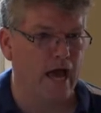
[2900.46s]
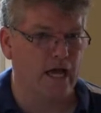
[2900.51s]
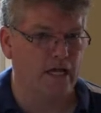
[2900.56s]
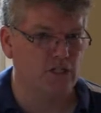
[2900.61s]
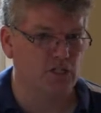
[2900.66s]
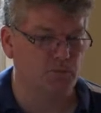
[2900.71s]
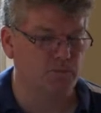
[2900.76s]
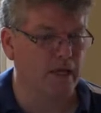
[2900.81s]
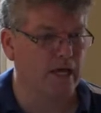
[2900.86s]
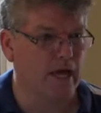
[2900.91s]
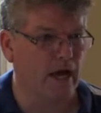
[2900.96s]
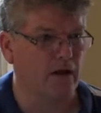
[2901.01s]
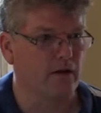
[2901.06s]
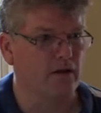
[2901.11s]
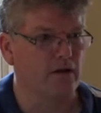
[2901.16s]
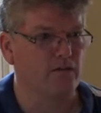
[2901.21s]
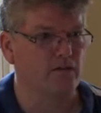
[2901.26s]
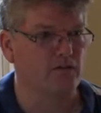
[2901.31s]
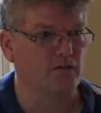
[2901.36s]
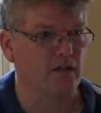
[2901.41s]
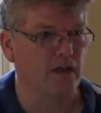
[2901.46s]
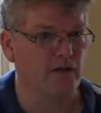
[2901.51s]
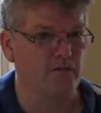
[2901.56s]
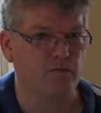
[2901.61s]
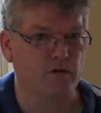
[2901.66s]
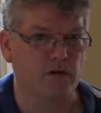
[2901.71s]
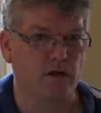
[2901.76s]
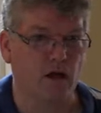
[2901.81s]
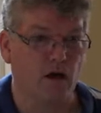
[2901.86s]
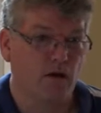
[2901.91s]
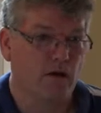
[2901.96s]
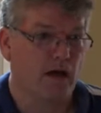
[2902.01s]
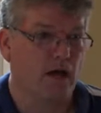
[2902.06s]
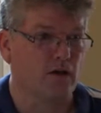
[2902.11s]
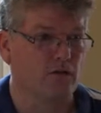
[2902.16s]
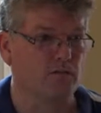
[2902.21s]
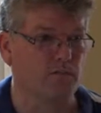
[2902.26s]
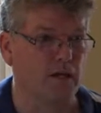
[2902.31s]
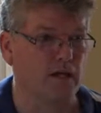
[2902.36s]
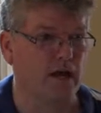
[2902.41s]
Speak out against slavery. Okay,
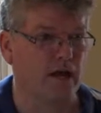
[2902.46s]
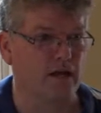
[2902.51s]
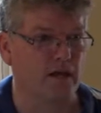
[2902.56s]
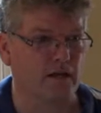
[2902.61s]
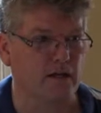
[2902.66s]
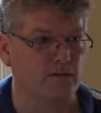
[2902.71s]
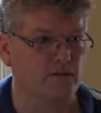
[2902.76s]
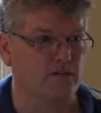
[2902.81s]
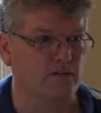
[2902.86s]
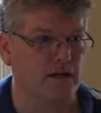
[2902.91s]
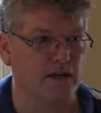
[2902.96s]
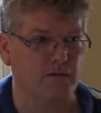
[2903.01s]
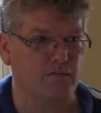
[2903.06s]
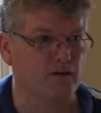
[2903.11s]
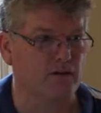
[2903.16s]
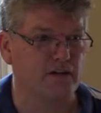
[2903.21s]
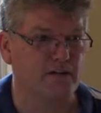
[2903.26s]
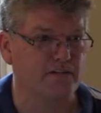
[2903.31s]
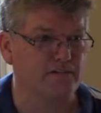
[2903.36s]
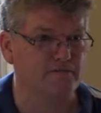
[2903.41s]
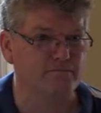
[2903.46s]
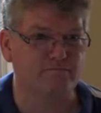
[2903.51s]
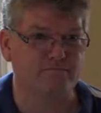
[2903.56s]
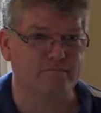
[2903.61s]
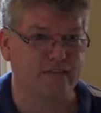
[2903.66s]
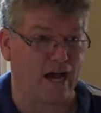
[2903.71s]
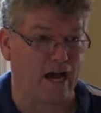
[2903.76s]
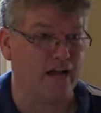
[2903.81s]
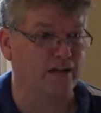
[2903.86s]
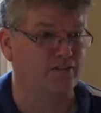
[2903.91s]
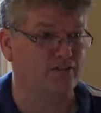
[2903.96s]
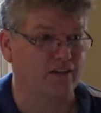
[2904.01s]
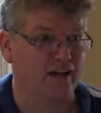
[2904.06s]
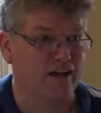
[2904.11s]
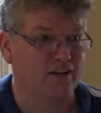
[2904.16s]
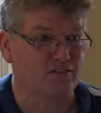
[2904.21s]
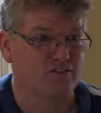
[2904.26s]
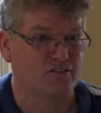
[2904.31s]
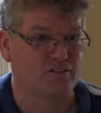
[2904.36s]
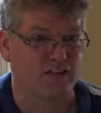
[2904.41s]
I'll speak out against slavery. God is
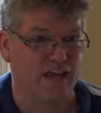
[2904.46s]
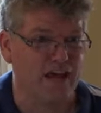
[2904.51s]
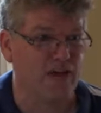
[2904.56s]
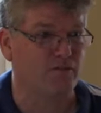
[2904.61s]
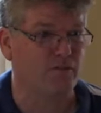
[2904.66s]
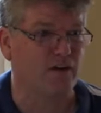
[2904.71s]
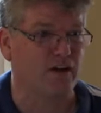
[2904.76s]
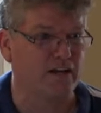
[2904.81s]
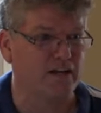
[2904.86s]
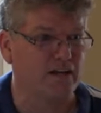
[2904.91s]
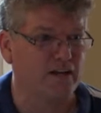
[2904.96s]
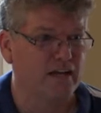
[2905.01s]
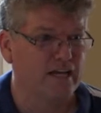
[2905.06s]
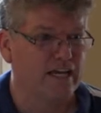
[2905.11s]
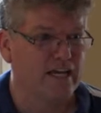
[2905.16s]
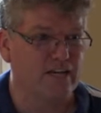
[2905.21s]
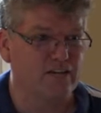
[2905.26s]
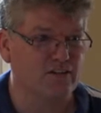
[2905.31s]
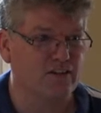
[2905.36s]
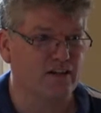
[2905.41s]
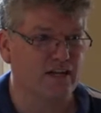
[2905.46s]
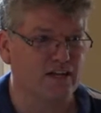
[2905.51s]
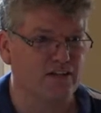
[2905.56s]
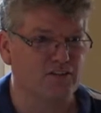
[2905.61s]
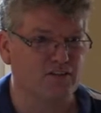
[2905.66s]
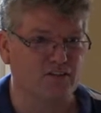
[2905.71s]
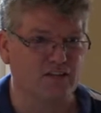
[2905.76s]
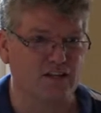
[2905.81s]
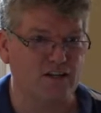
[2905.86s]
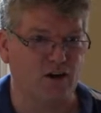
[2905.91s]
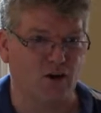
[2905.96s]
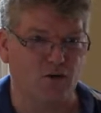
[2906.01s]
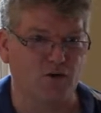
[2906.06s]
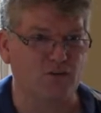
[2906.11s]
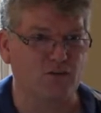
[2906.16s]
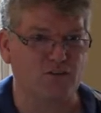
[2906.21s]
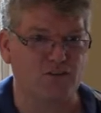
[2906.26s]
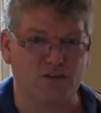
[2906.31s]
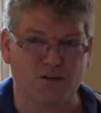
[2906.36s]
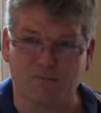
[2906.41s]
against slavery. He's against the
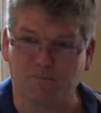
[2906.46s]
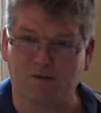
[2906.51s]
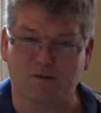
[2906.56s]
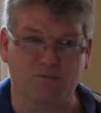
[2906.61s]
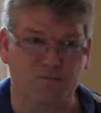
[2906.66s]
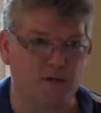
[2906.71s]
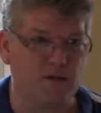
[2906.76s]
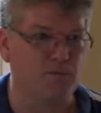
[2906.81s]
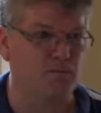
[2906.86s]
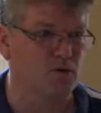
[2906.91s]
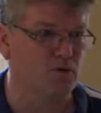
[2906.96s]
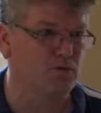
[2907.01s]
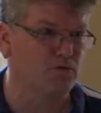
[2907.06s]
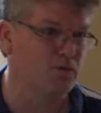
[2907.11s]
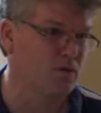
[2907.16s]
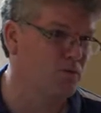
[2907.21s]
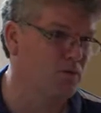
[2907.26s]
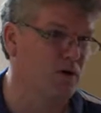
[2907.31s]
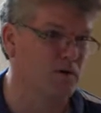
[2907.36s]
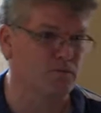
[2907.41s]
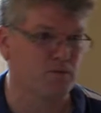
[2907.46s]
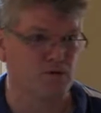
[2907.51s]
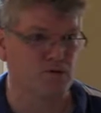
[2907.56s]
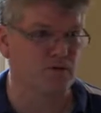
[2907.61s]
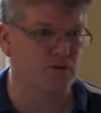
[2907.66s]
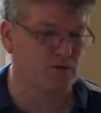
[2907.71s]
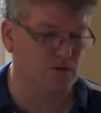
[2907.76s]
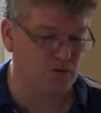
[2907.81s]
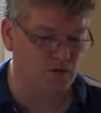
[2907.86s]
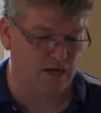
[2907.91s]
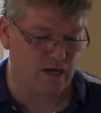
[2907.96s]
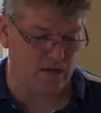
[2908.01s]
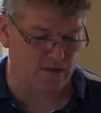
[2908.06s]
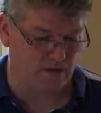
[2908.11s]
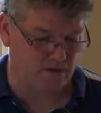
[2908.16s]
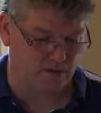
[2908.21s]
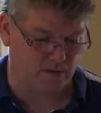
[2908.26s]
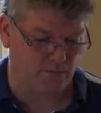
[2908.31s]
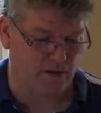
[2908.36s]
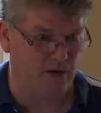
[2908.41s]
ownership of people from one person to
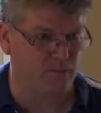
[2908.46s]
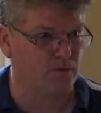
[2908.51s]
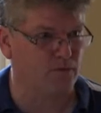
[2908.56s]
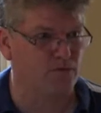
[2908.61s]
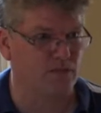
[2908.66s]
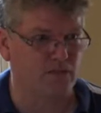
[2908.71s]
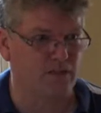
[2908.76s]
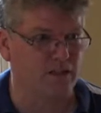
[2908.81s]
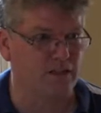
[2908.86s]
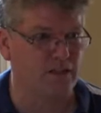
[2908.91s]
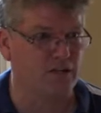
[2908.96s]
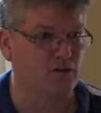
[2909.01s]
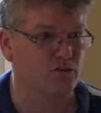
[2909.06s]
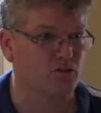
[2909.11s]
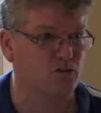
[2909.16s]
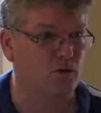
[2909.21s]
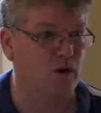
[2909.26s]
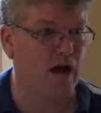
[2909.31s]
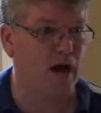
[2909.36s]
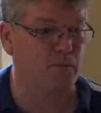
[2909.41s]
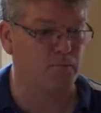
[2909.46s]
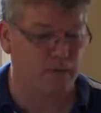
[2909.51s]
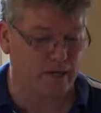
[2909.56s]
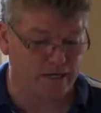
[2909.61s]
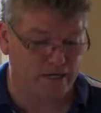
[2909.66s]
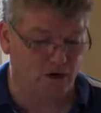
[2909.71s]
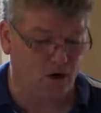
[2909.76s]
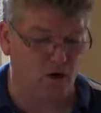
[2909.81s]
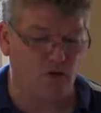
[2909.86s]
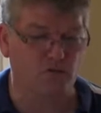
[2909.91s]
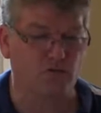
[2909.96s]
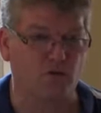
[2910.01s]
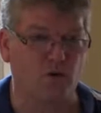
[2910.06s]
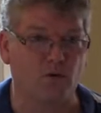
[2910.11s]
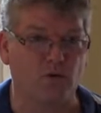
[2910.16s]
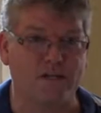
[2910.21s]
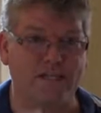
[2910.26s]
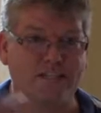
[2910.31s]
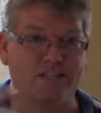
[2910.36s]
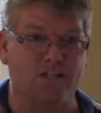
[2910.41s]
another. The Bible's clear throughout, but it
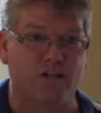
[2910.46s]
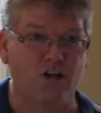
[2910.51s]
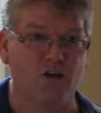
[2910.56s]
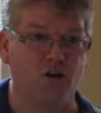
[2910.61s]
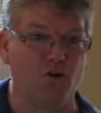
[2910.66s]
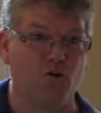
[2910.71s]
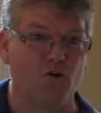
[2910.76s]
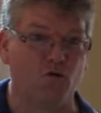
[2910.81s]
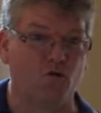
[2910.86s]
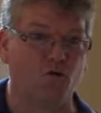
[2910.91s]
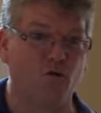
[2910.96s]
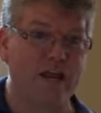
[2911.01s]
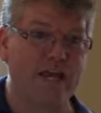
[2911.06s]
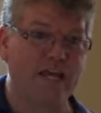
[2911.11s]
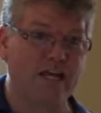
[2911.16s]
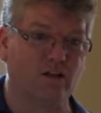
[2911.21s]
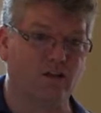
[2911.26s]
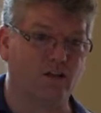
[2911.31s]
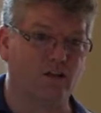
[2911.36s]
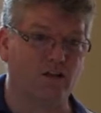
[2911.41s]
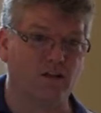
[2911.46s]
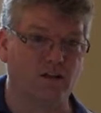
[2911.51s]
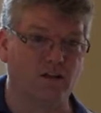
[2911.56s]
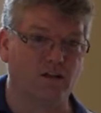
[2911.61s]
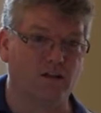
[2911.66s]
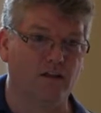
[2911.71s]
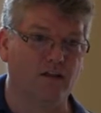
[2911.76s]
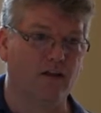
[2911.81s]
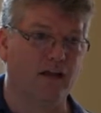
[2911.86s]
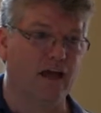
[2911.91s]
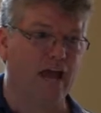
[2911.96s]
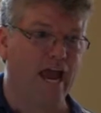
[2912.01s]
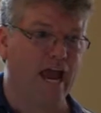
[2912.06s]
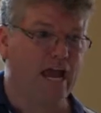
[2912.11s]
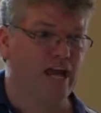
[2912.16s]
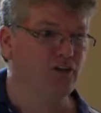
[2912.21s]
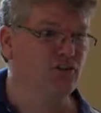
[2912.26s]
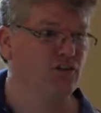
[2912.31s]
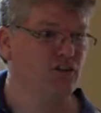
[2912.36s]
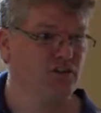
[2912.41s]
also is real
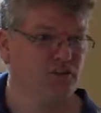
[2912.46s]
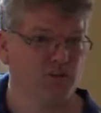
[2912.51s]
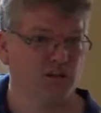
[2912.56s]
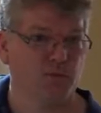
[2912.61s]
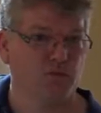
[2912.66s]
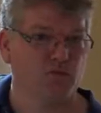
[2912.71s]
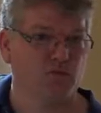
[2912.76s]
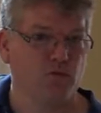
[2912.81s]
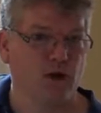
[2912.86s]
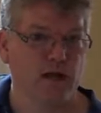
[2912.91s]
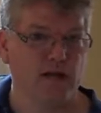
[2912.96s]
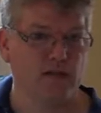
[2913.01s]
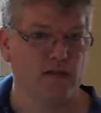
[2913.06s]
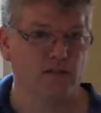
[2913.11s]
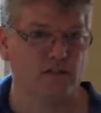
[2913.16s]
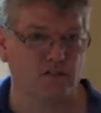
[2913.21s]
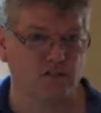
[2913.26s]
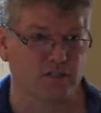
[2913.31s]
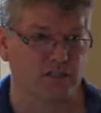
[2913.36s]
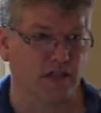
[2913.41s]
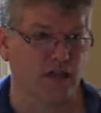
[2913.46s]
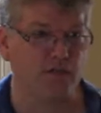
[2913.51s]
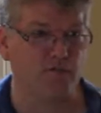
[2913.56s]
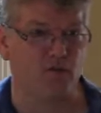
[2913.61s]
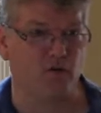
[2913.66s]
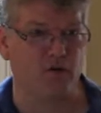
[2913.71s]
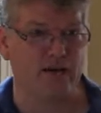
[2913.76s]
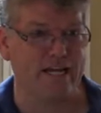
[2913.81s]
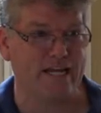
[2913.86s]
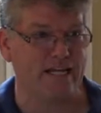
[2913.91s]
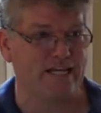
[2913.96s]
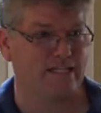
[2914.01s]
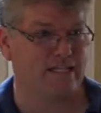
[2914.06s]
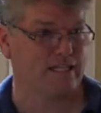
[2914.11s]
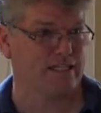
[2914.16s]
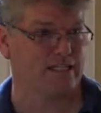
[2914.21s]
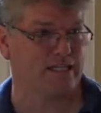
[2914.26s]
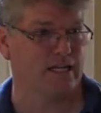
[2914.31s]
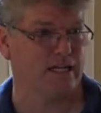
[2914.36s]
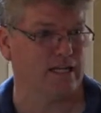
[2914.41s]
ships, right? Slavery
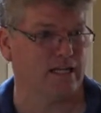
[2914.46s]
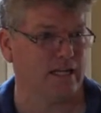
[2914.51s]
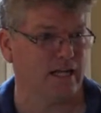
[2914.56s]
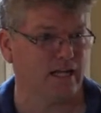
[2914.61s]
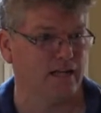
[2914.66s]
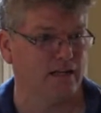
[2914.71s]
existed.